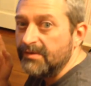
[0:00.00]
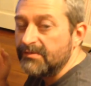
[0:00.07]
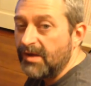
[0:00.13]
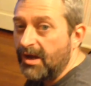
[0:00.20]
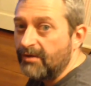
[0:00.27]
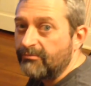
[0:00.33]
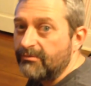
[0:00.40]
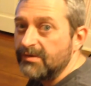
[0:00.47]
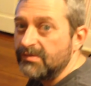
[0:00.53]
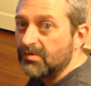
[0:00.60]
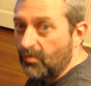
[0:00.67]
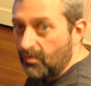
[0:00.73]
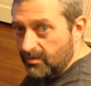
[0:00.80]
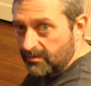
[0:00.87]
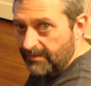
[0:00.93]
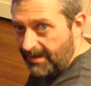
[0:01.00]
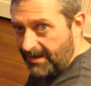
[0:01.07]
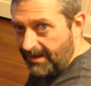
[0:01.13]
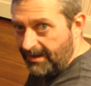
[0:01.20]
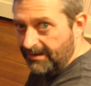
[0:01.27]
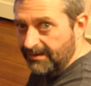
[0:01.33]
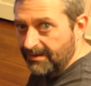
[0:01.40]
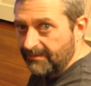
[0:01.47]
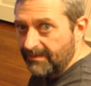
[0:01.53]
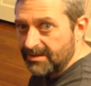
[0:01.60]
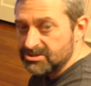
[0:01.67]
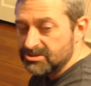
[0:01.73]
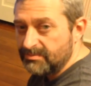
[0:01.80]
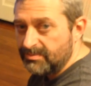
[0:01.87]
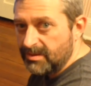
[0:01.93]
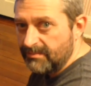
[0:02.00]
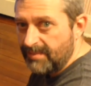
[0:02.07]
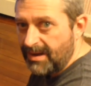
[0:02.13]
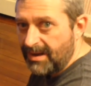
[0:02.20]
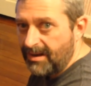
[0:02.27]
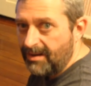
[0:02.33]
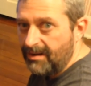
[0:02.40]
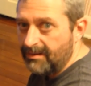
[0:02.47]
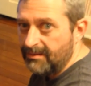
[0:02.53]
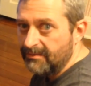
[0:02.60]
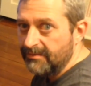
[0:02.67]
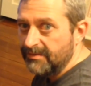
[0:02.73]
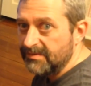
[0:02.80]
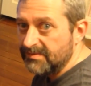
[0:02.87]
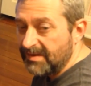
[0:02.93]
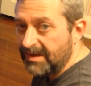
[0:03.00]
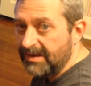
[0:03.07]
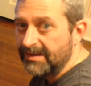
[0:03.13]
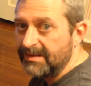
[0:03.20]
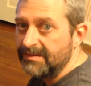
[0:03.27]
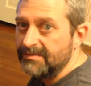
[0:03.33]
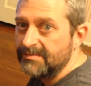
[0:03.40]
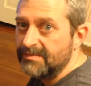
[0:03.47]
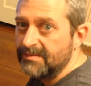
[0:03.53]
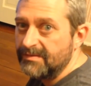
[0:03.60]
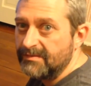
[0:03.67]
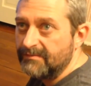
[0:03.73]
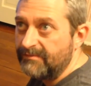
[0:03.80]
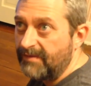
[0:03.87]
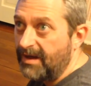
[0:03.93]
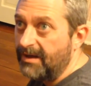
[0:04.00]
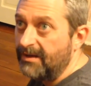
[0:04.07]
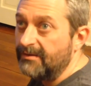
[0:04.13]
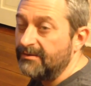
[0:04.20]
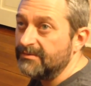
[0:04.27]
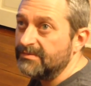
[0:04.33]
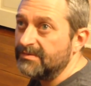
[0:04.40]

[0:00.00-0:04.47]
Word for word: So I'll restore that, and that should bring back all of the settings and the files.